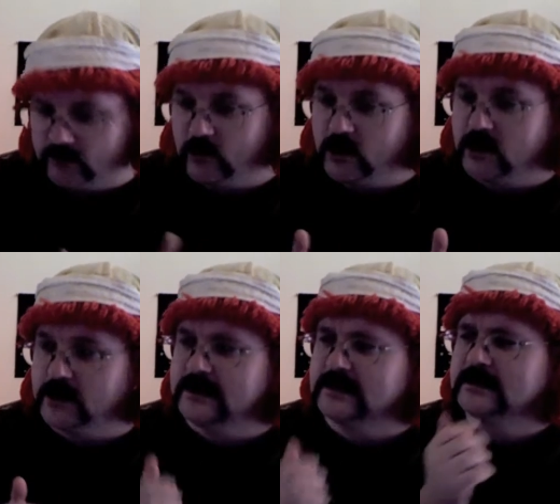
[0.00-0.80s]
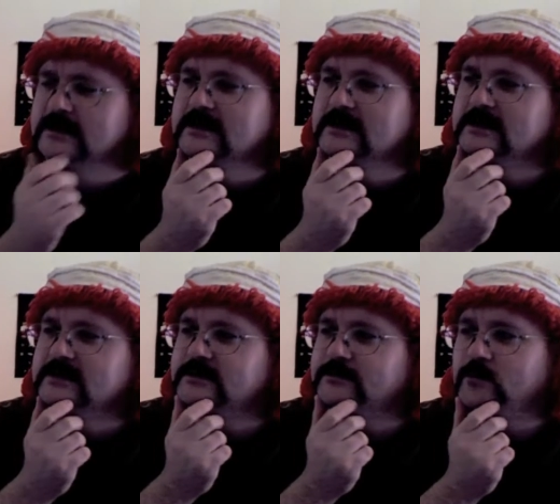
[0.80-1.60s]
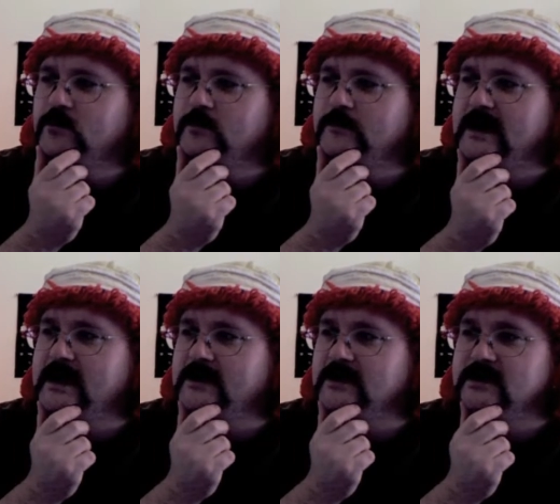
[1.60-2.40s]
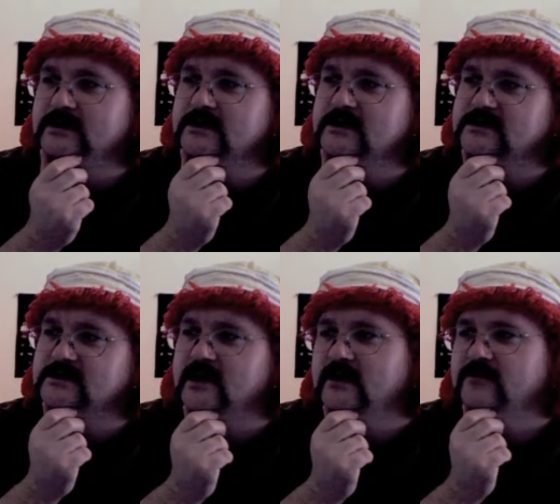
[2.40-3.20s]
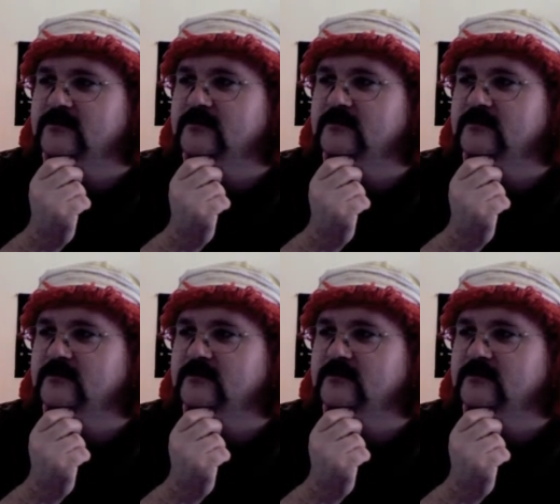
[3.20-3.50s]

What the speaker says: why the poor man ended his life